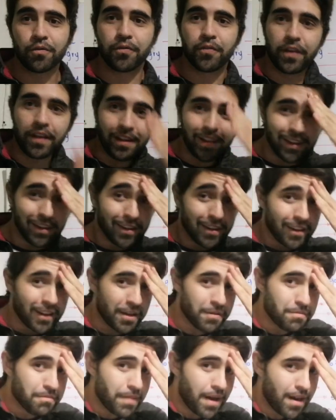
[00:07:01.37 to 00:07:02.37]
feel
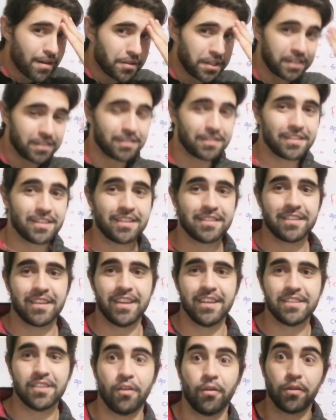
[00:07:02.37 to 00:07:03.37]
embarrassed.
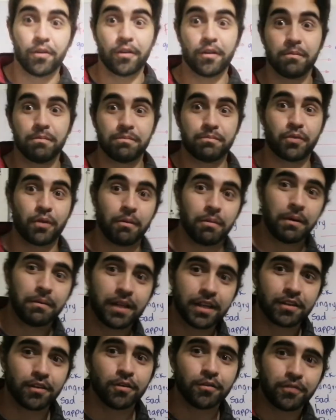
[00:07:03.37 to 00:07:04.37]
Yes, or
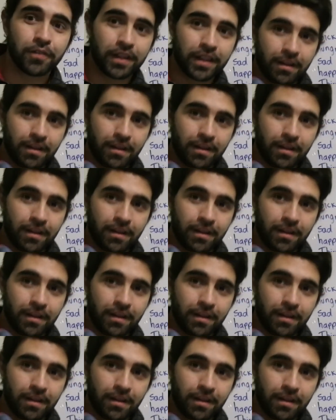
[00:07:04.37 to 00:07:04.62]
probably you feel